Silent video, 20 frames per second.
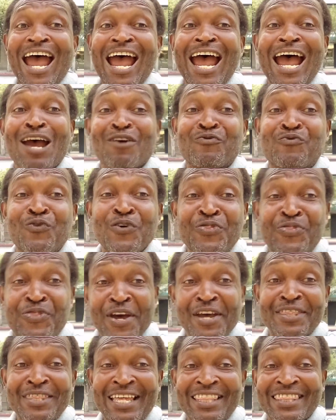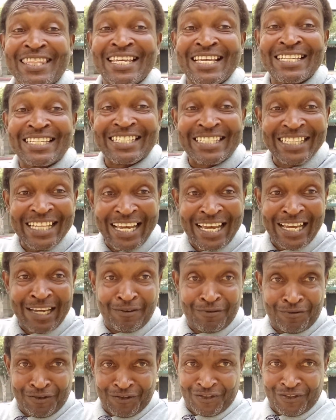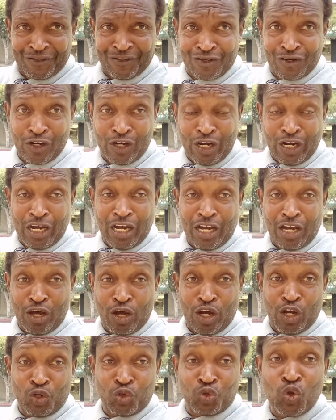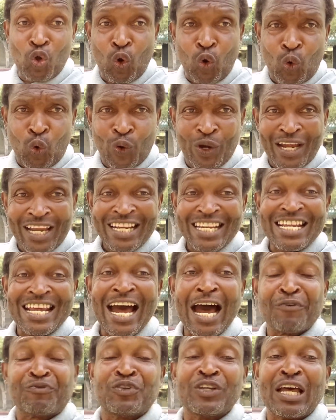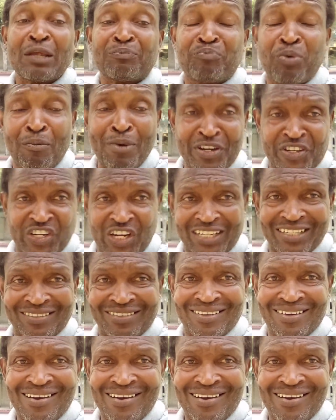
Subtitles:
Everything that these slaves do, they have to get permission,